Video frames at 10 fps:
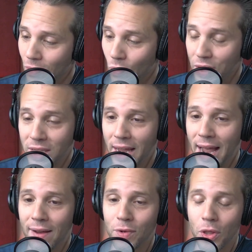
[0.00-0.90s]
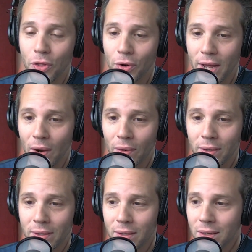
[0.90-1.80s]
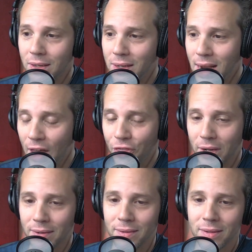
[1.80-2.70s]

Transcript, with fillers: What did they have in the third hour? Nothing.